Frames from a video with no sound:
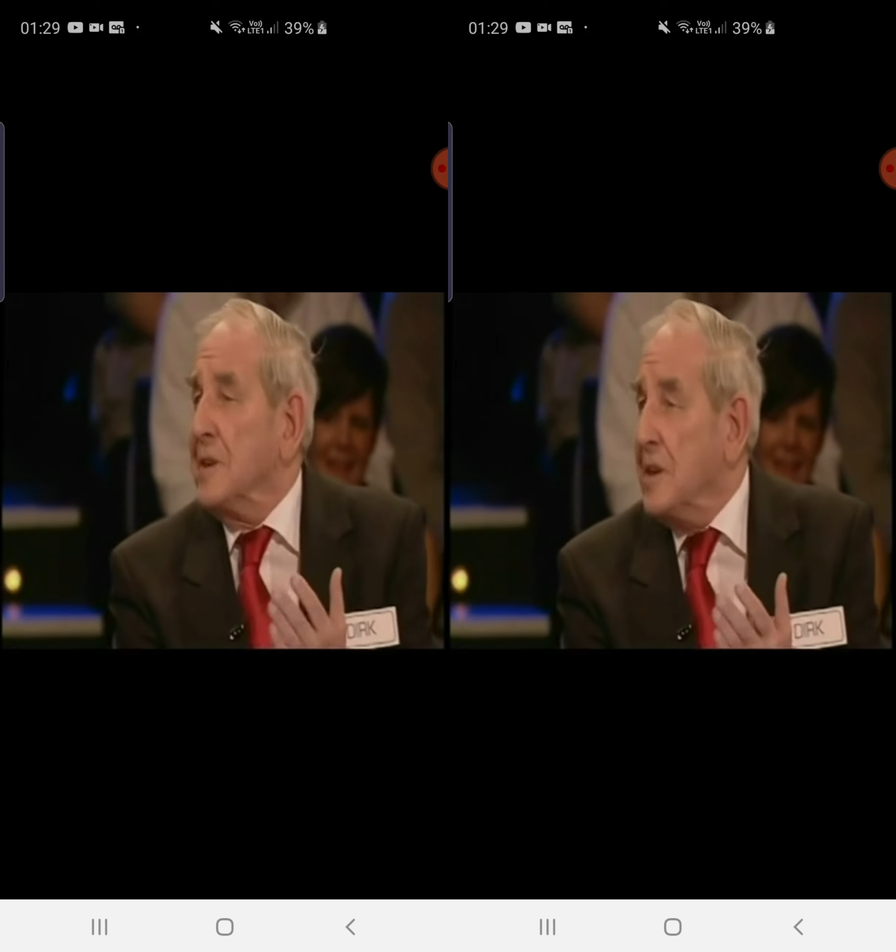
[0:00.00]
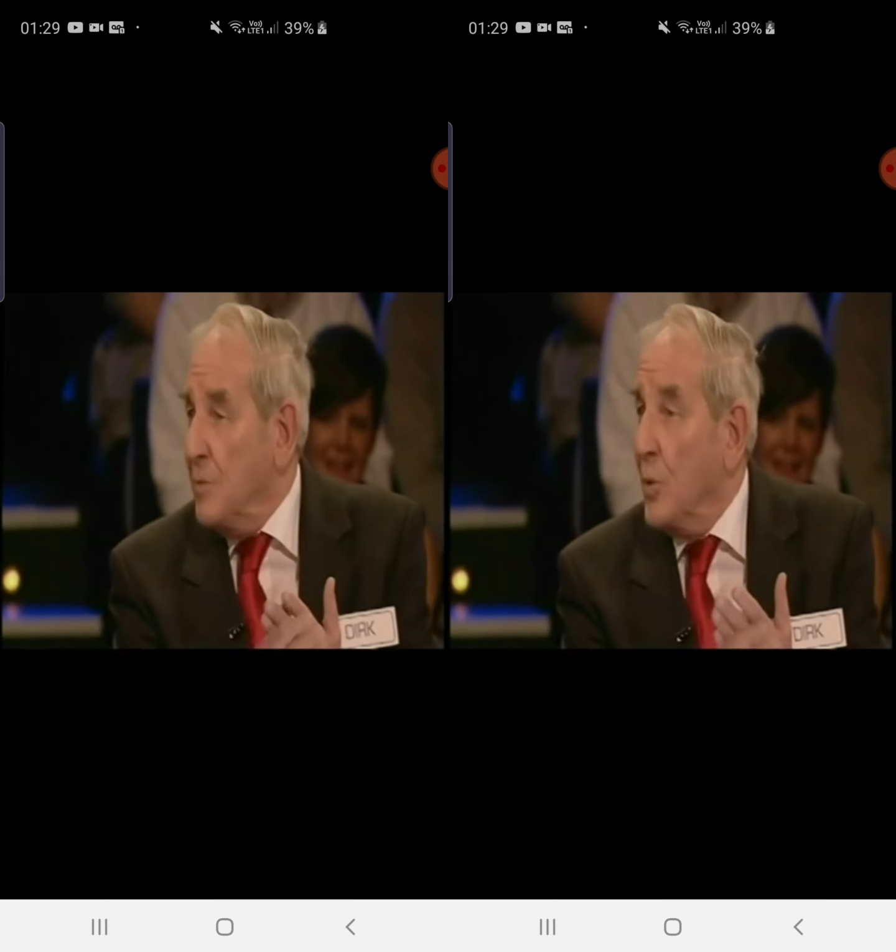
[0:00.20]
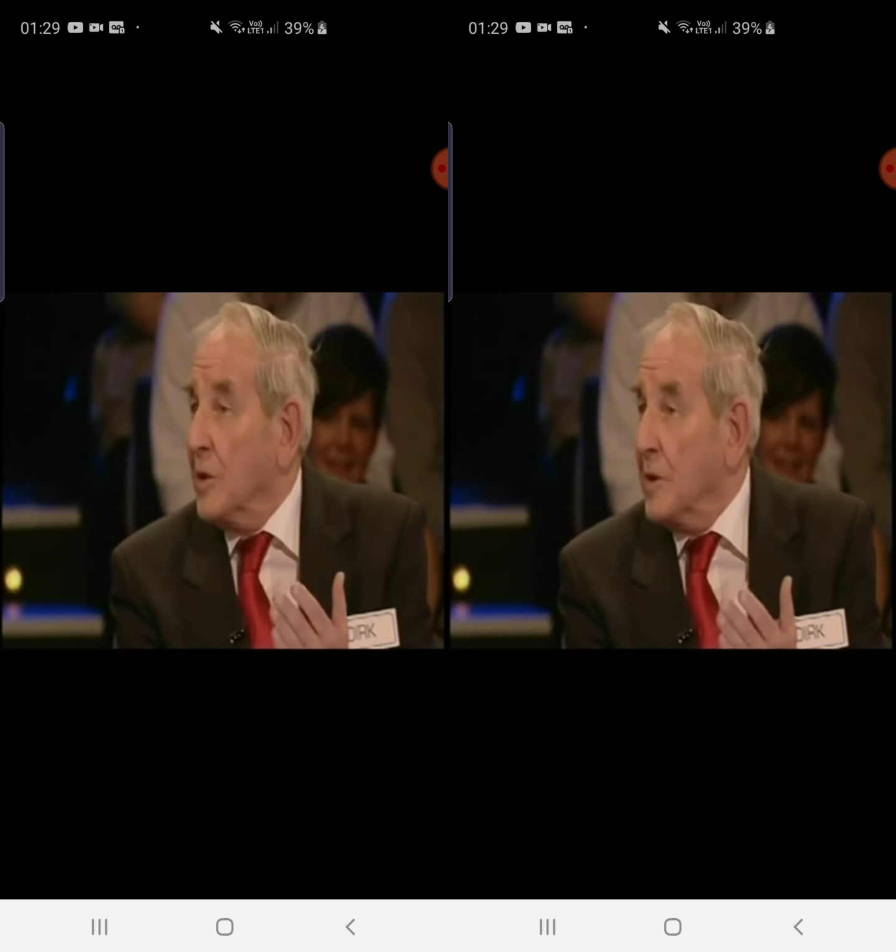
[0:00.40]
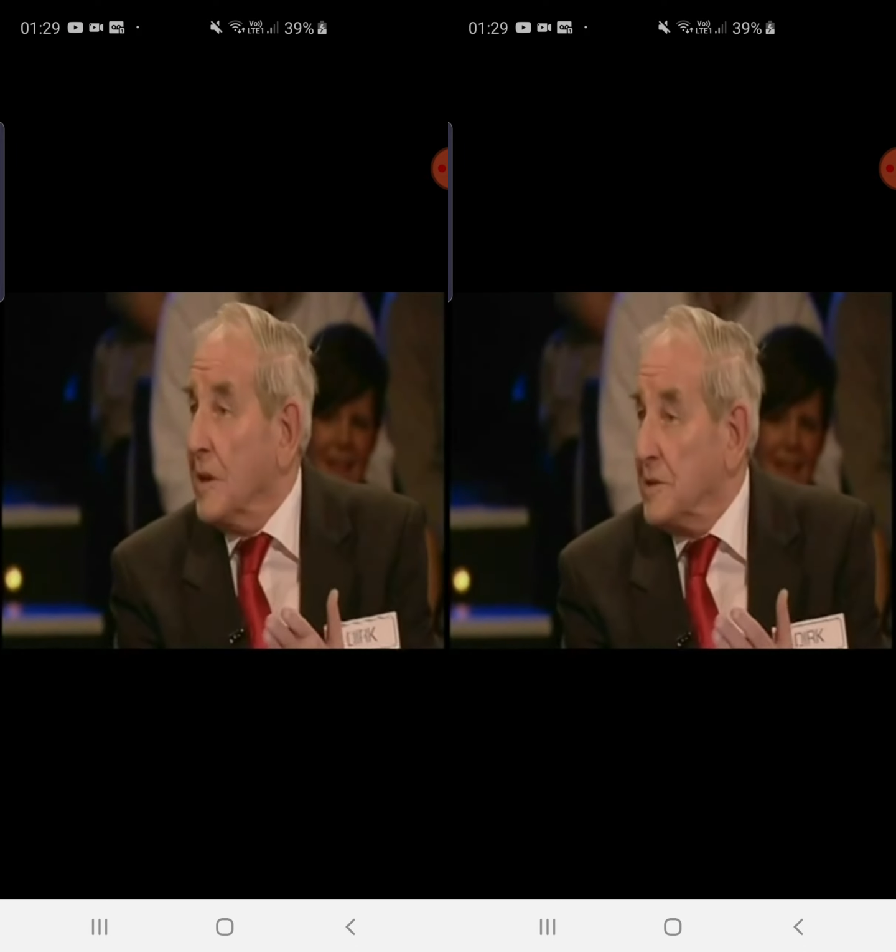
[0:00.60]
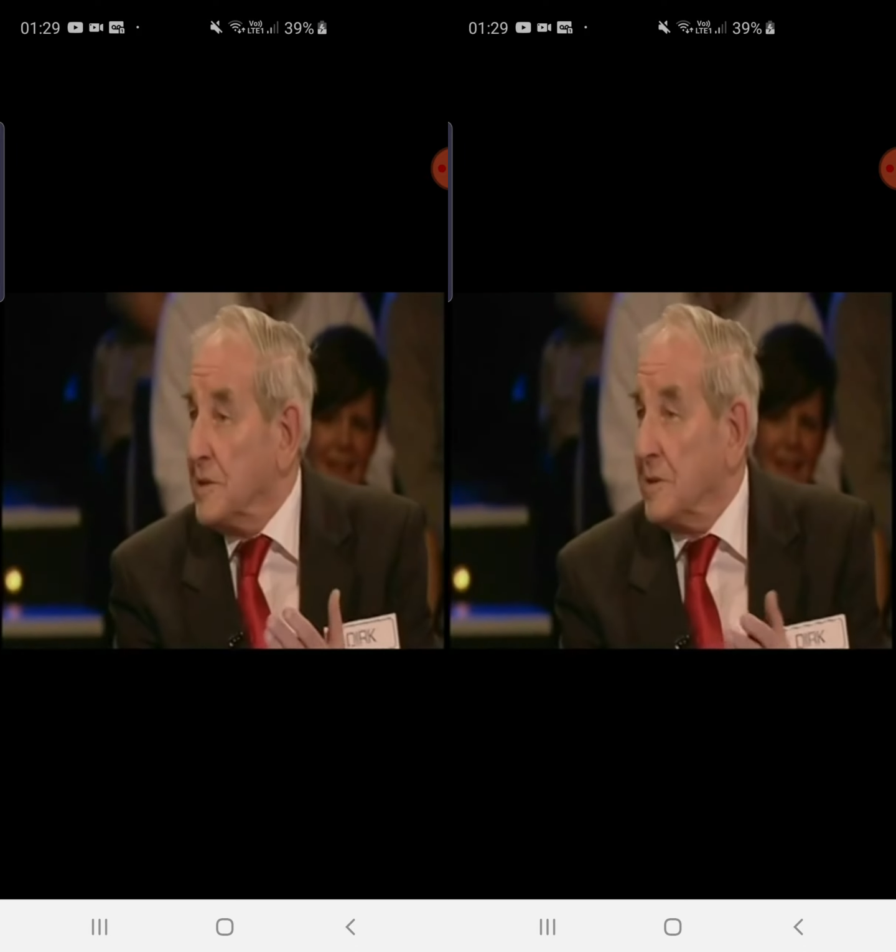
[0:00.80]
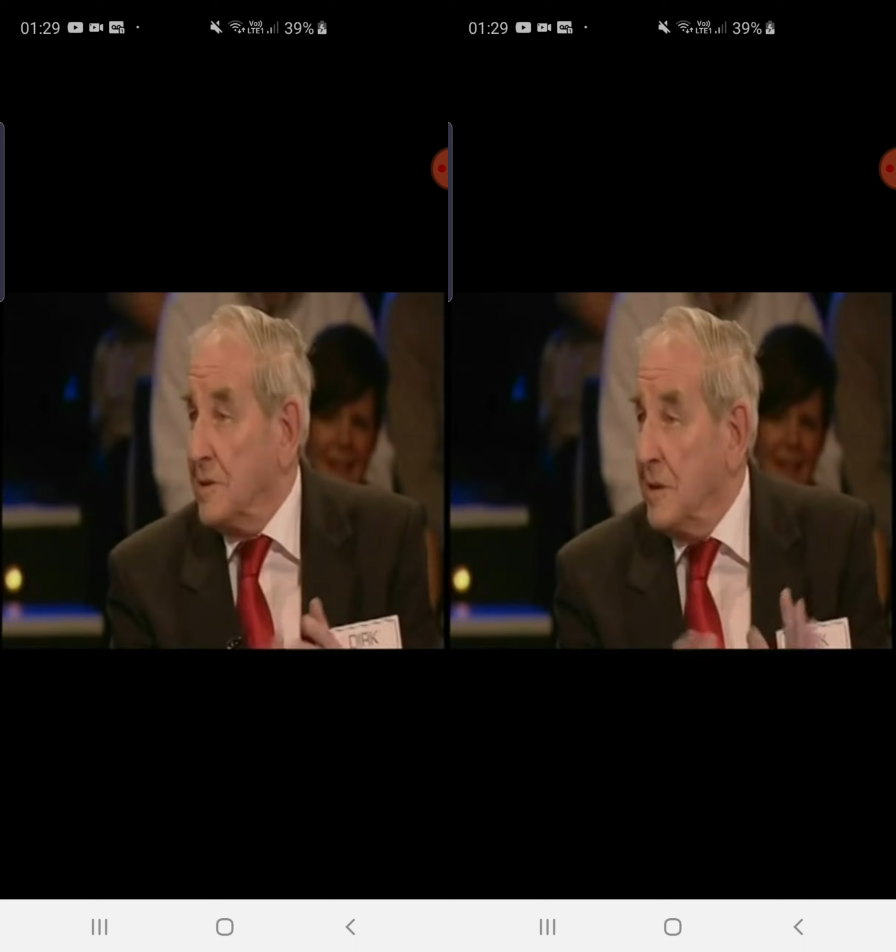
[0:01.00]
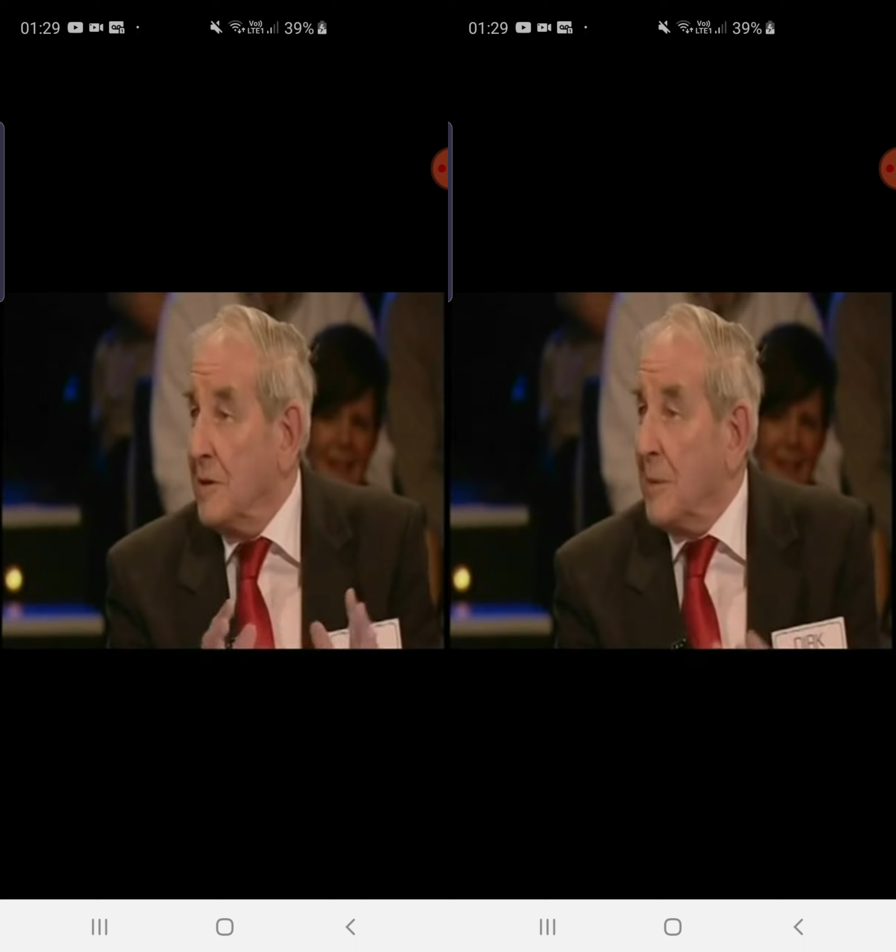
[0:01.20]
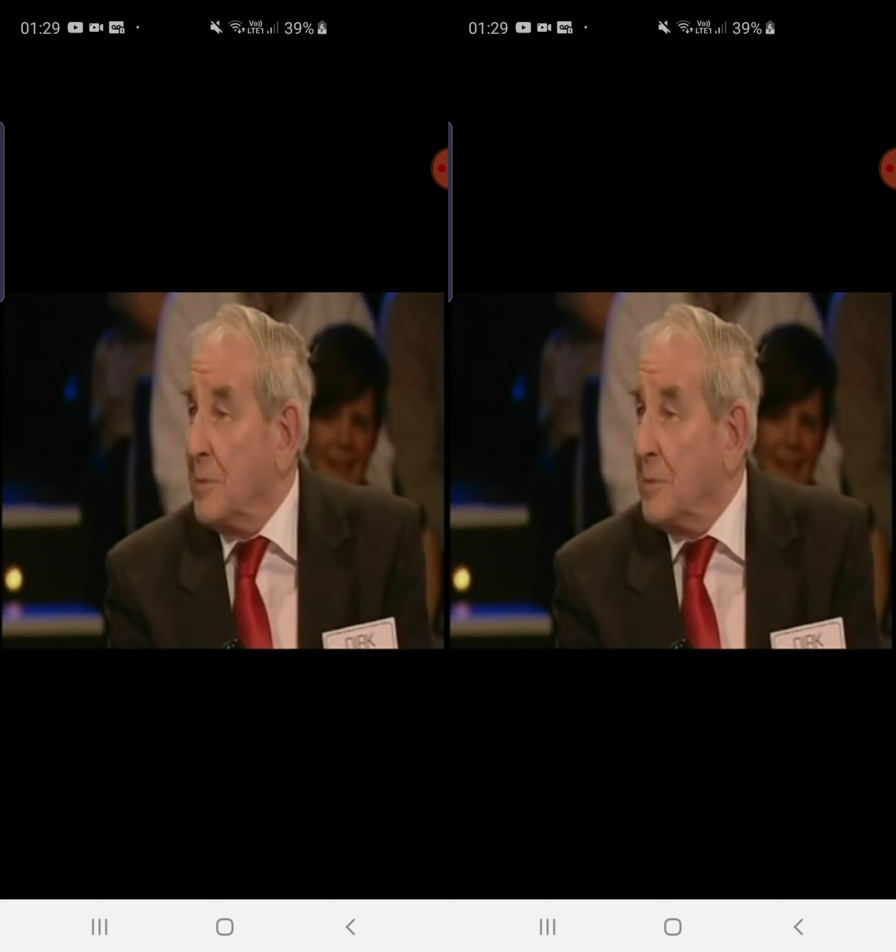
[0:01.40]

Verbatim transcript: Leeuwarden is, you know,